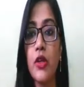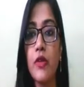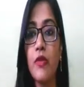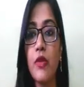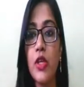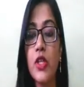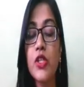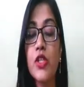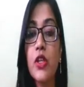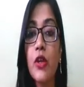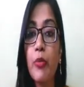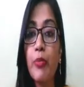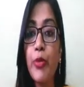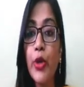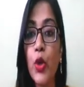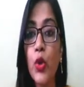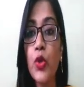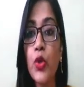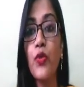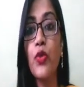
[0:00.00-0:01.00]
is a
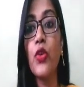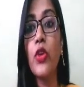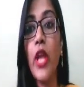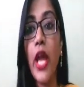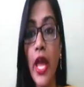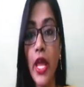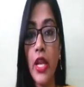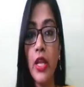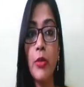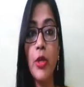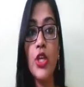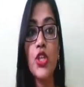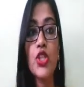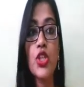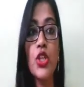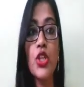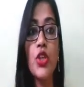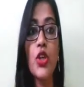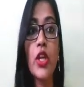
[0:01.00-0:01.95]
beautiful animation.